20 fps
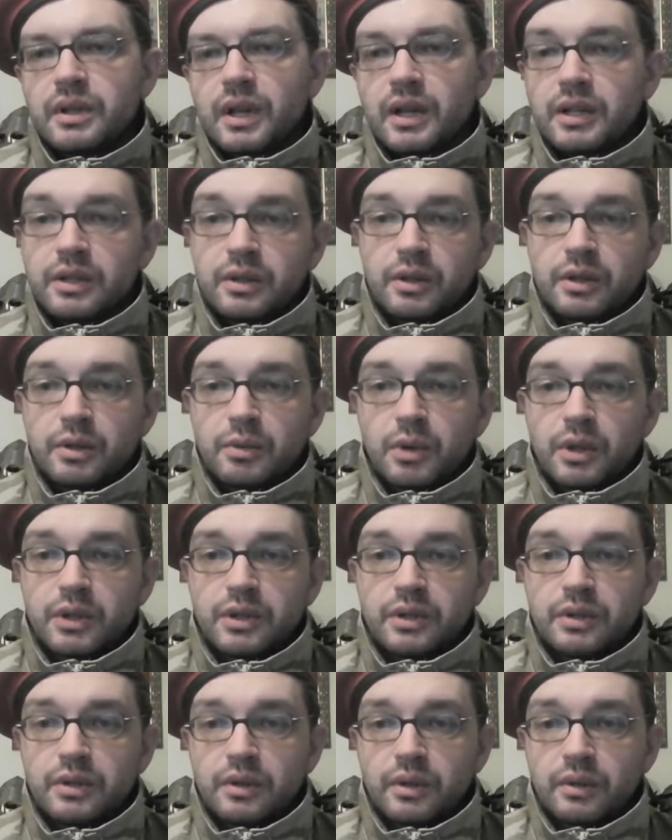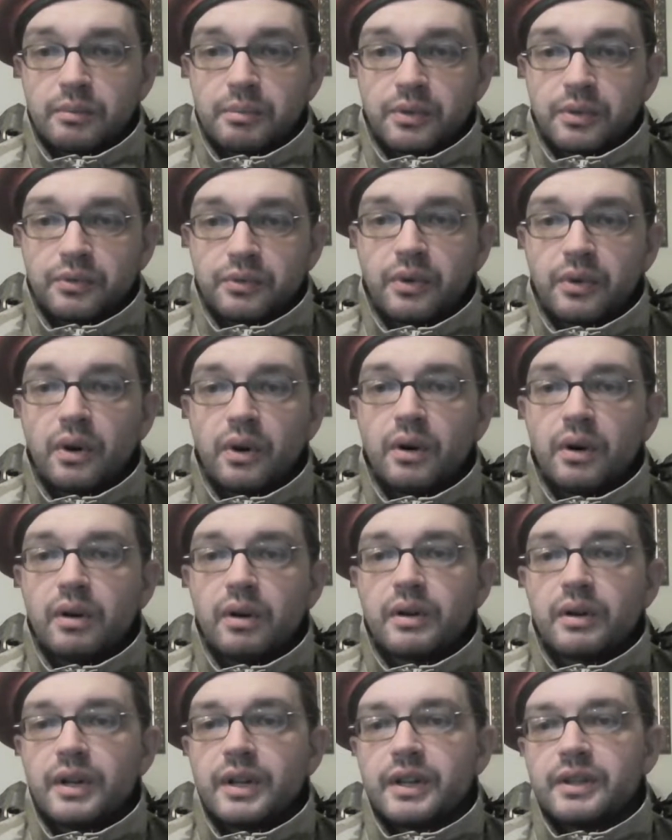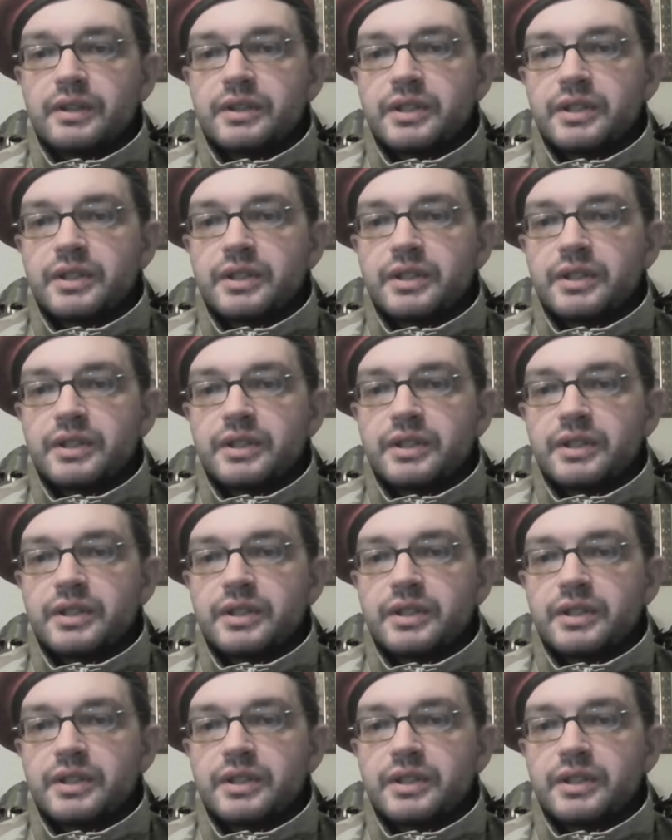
as it was before,